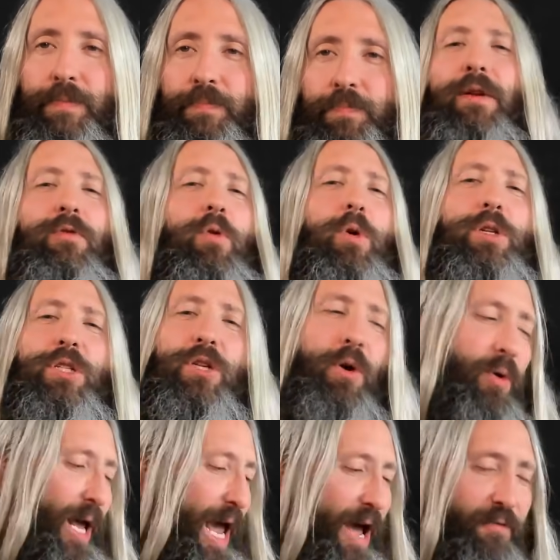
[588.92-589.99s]
And And of course, you
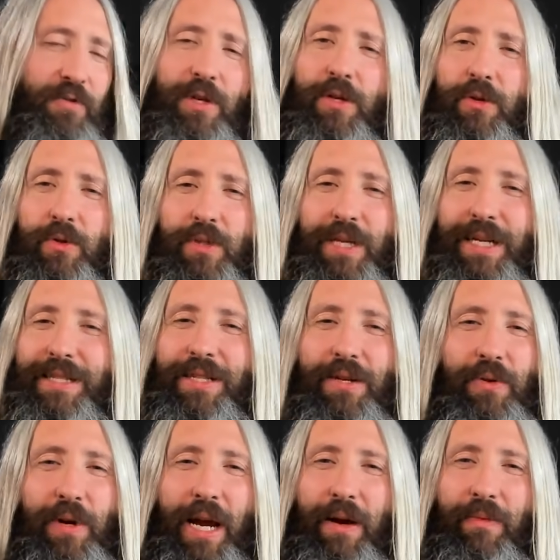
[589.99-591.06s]
don't have to use this to
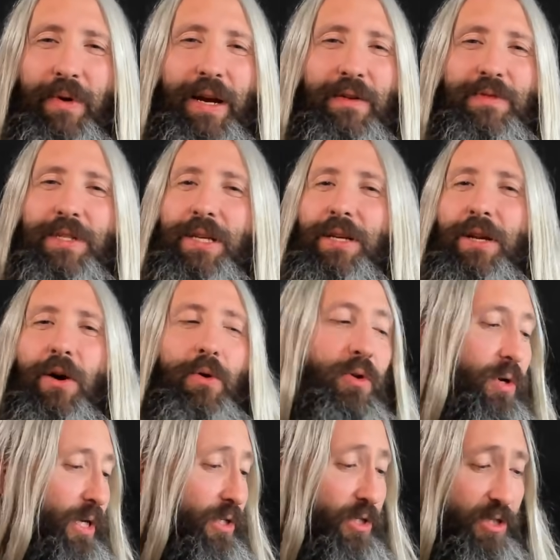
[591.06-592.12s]
create riffs. You know,
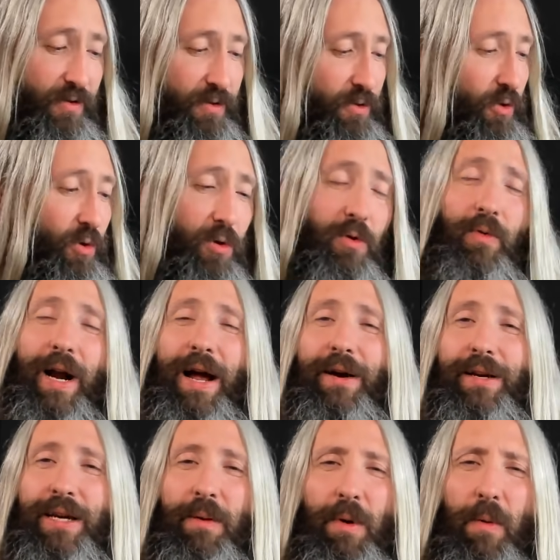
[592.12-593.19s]
you could just noodle around
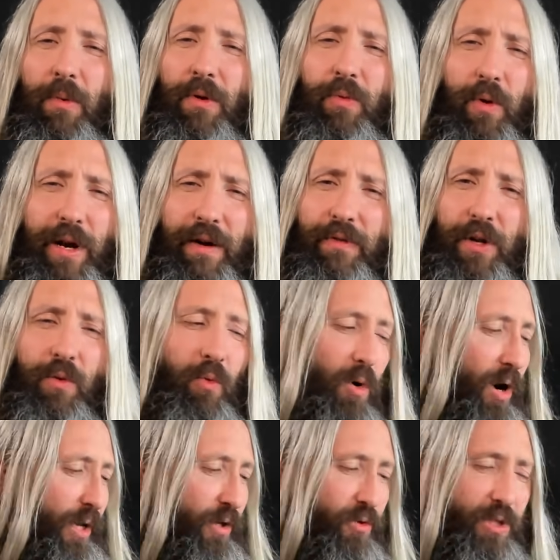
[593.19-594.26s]
and come up with whatever you
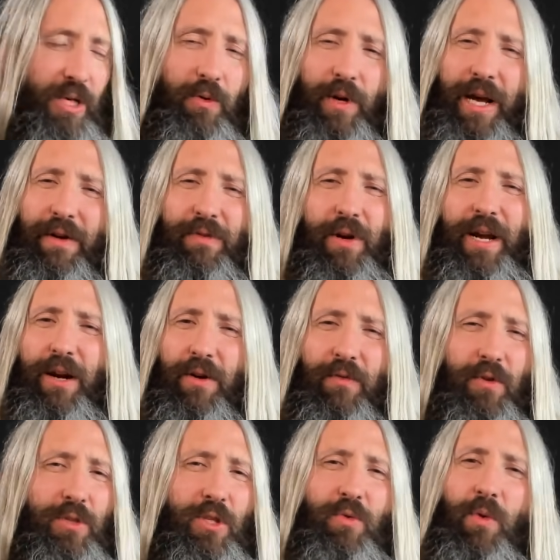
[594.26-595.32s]
want, using whatever
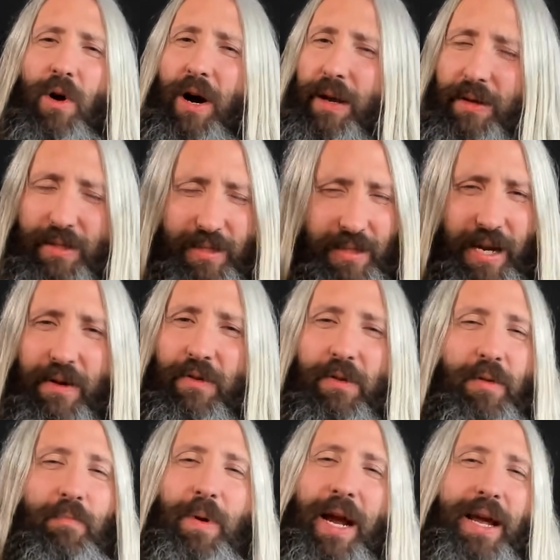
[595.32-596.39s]
intervals you want,
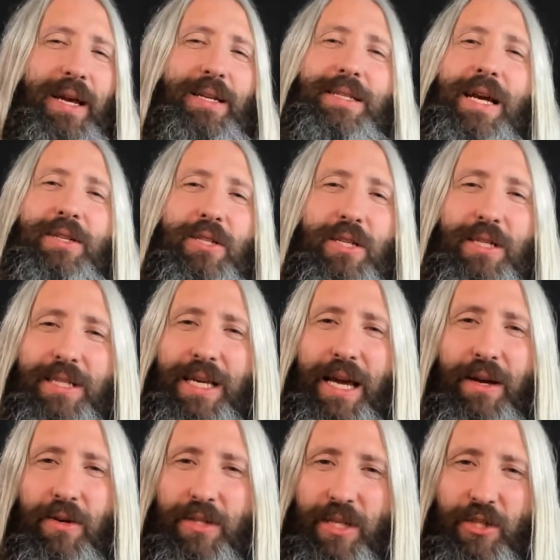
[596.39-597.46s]
never paying attention to
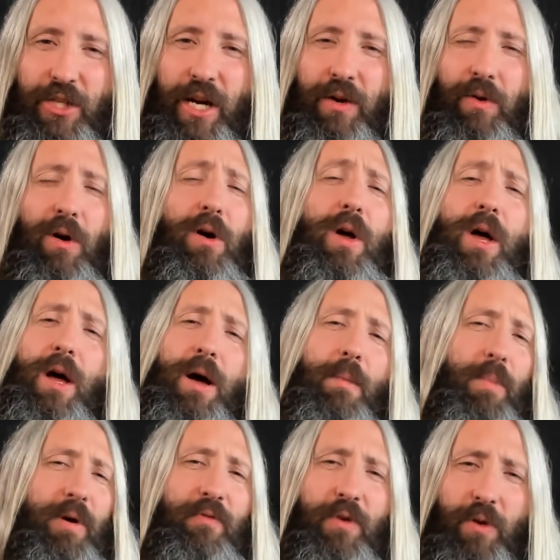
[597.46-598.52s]
scales in general.
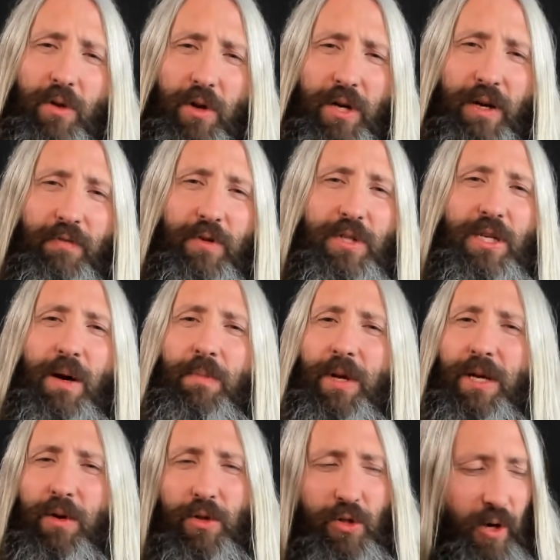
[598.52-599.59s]
But if you're looking for
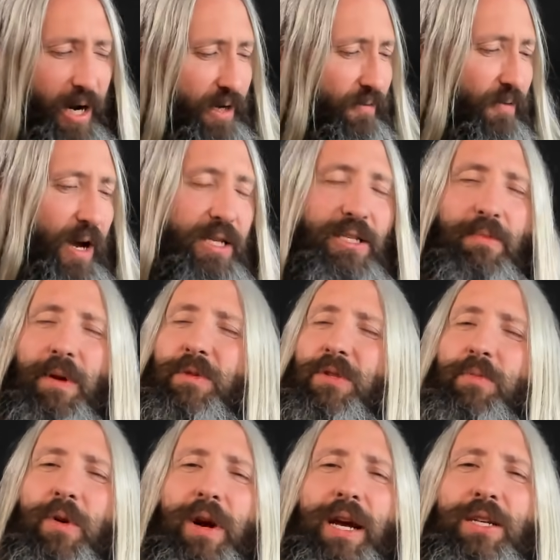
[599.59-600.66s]
something or trying to find some
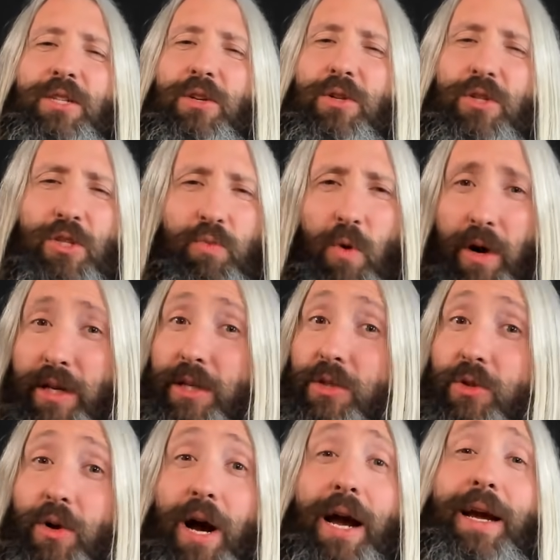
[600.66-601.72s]
inspiration or just wanting to
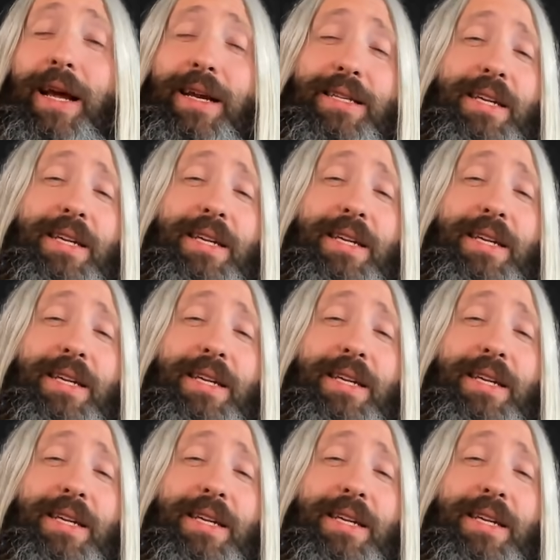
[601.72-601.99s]
try a